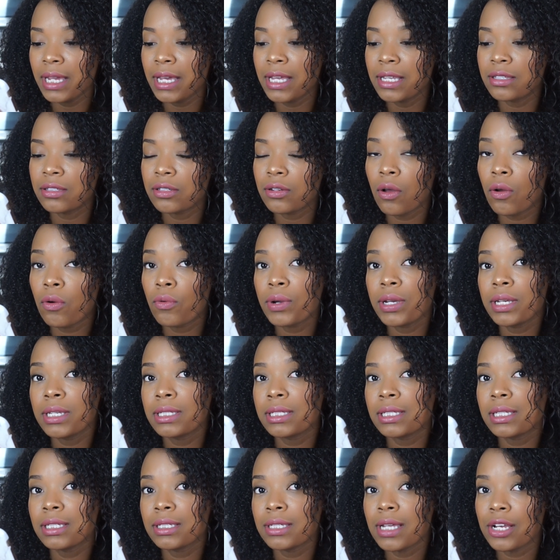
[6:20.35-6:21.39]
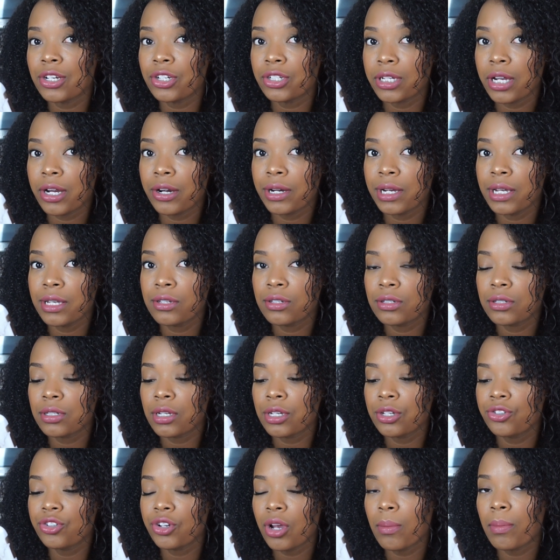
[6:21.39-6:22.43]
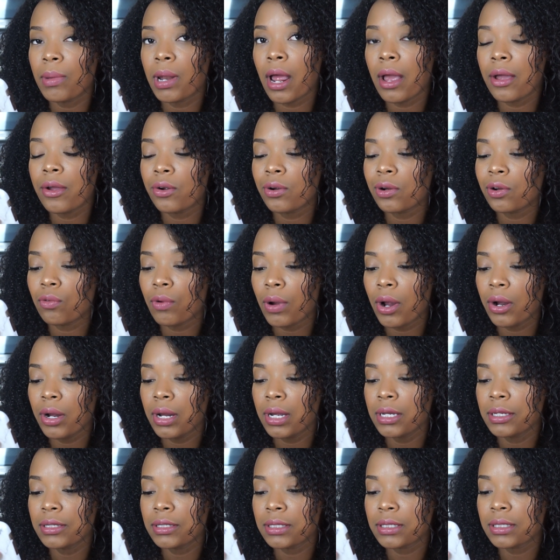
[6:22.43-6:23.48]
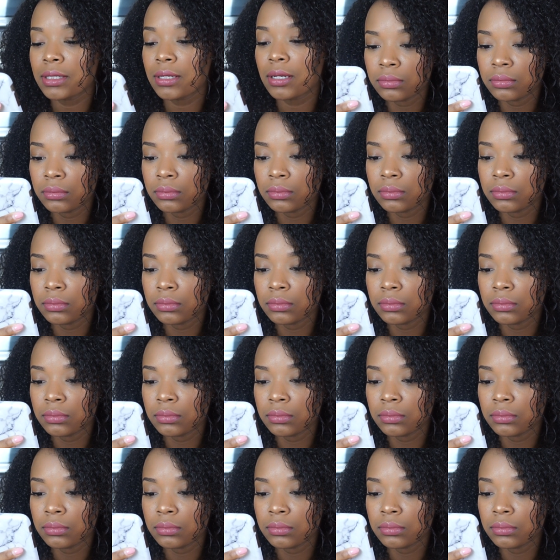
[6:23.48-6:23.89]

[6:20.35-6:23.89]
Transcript: it's always Sagittarius, Gemini, or Aquarius.